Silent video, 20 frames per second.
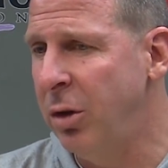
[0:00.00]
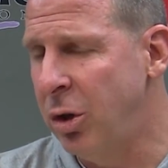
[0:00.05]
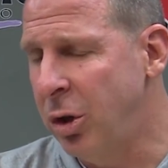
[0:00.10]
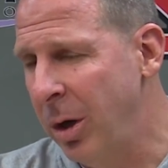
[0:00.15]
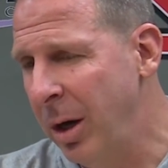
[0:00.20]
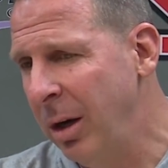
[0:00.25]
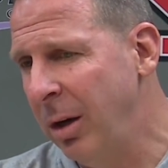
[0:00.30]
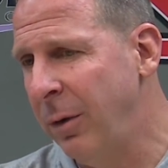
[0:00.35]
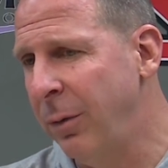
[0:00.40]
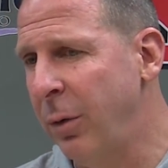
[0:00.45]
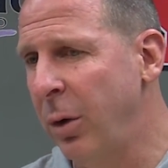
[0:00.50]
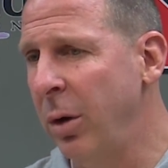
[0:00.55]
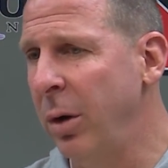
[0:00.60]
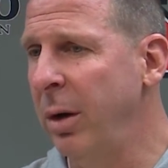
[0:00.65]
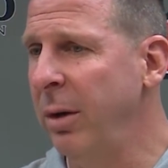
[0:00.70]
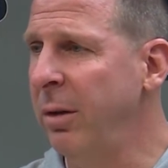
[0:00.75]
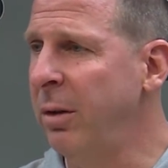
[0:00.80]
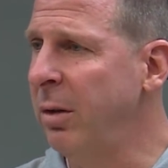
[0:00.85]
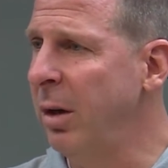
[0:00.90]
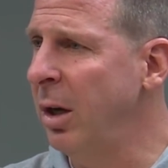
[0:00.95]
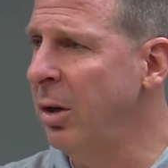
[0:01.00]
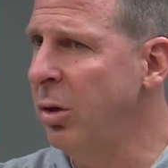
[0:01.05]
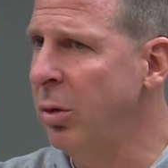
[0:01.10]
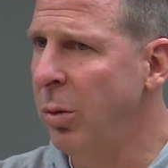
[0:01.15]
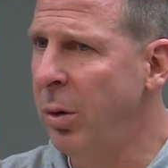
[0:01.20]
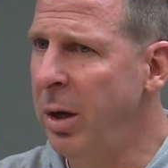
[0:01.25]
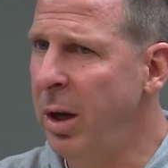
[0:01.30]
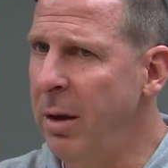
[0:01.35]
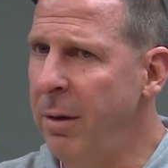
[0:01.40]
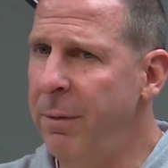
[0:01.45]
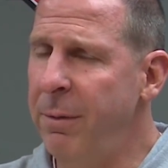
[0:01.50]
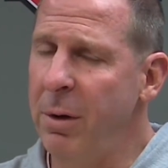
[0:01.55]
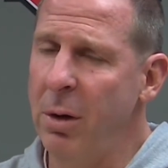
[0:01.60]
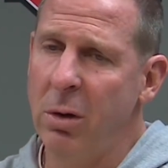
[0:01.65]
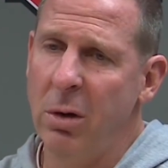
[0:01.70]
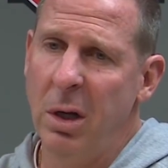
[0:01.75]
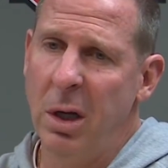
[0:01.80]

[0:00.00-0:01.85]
transferring and such when they feel